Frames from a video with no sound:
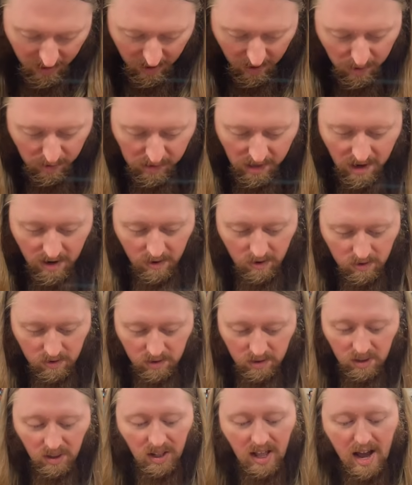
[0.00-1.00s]
nah. So,
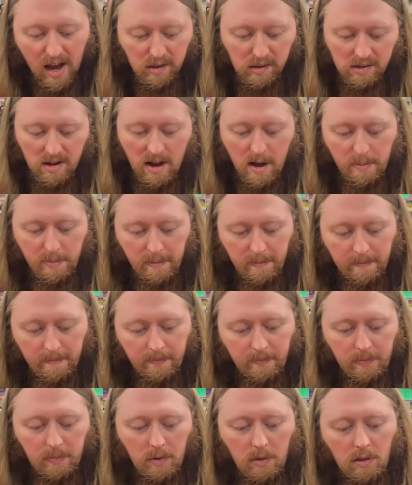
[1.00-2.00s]
last up,
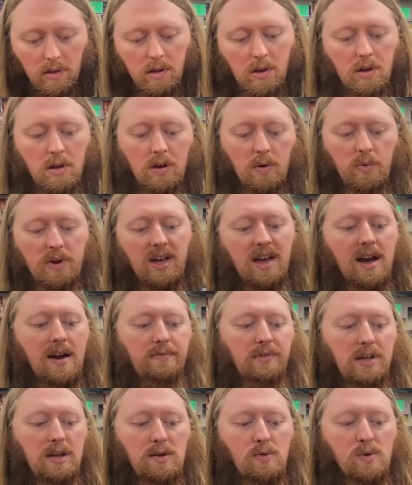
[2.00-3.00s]
we
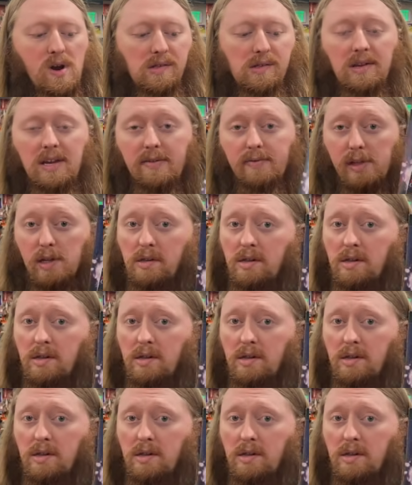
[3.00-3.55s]
have the Resident Evil